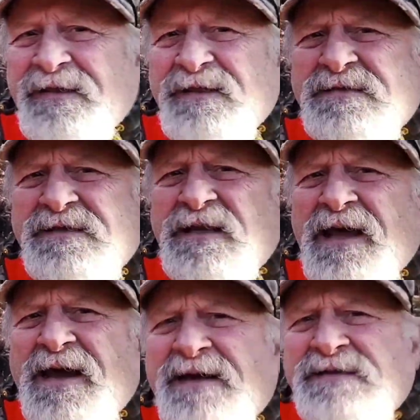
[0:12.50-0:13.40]
this is the
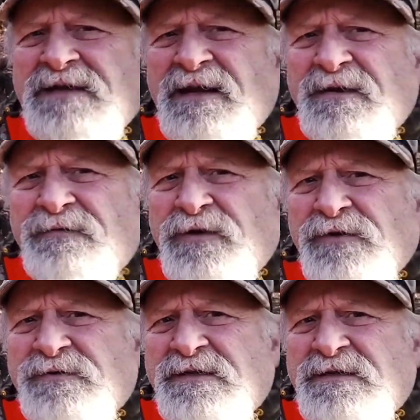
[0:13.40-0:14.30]
last day of
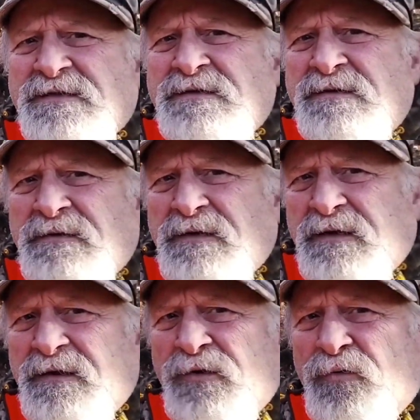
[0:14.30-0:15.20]
deer season
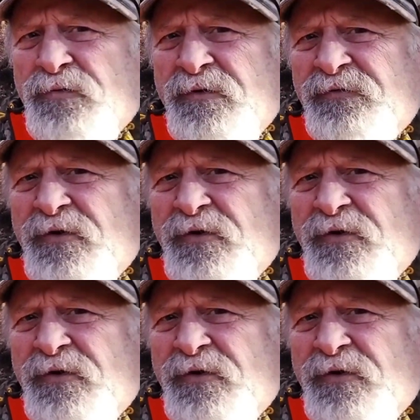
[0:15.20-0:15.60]
in the northern